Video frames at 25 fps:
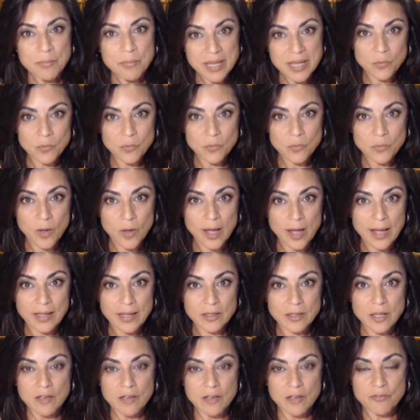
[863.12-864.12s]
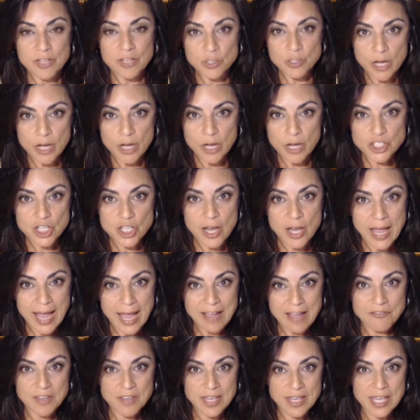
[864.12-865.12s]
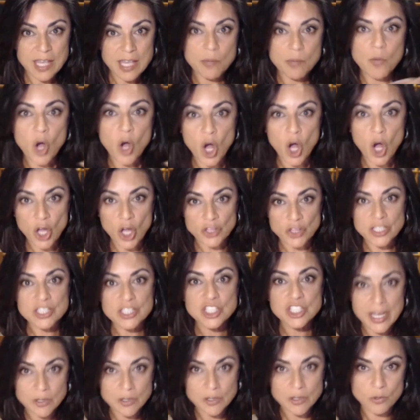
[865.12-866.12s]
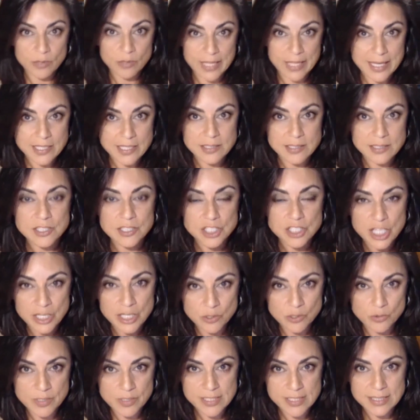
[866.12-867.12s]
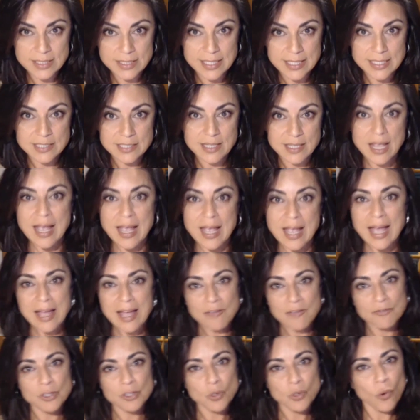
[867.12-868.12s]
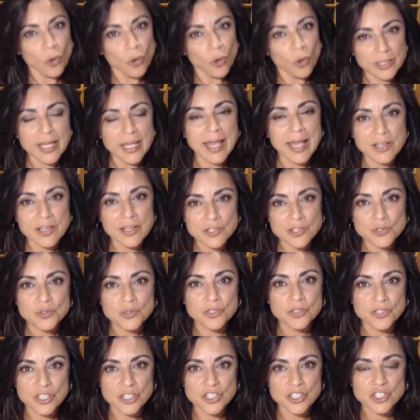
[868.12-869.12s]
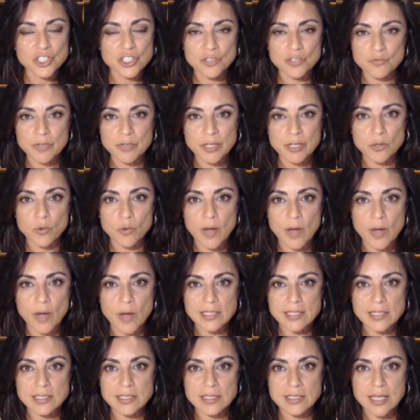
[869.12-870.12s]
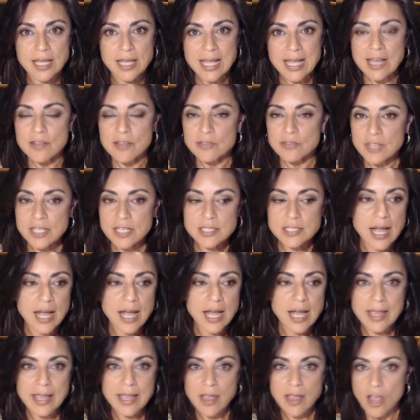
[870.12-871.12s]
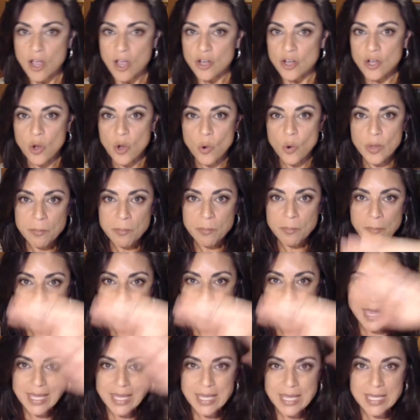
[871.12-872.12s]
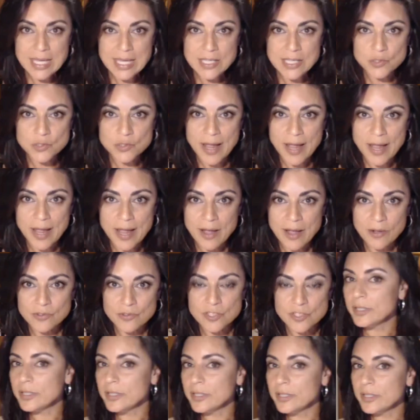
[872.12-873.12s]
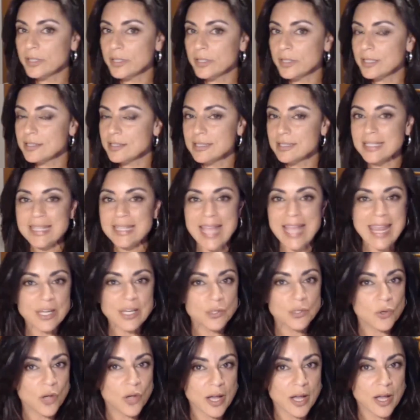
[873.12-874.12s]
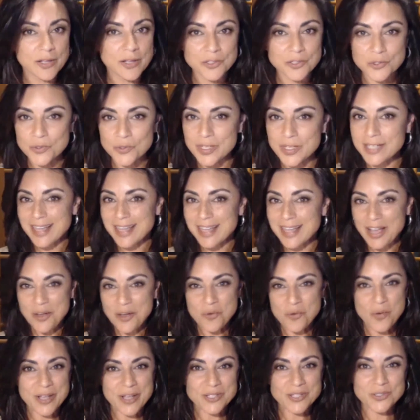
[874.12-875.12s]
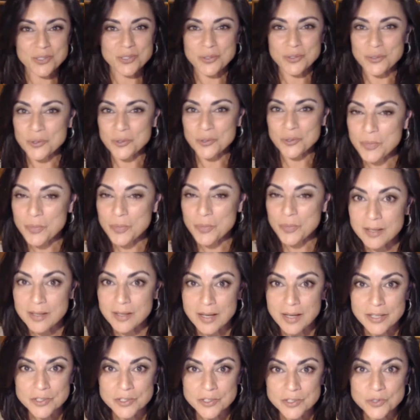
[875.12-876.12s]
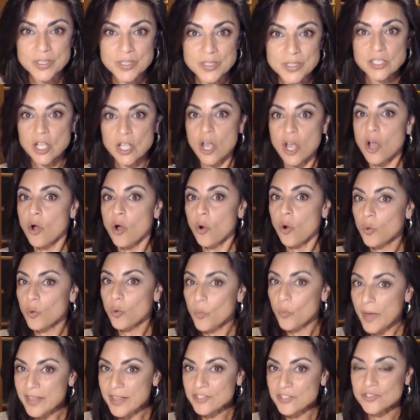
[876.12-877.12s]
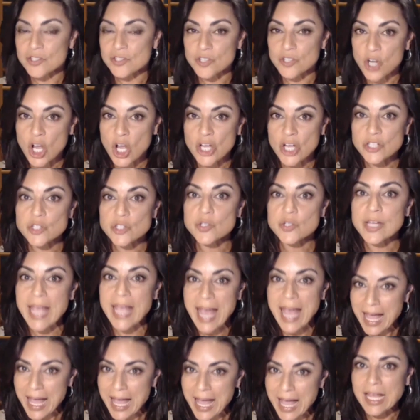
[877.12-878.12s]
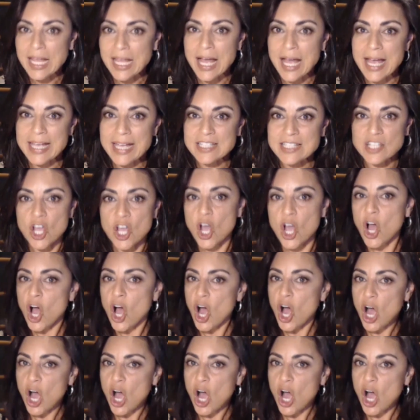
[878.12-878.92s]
Meanwhile, with Russia having him on the terror list, the terrorist list, and with all the extradition requests, this guy making his rounds in all these NATO countries, Western European countries, or Western country allies,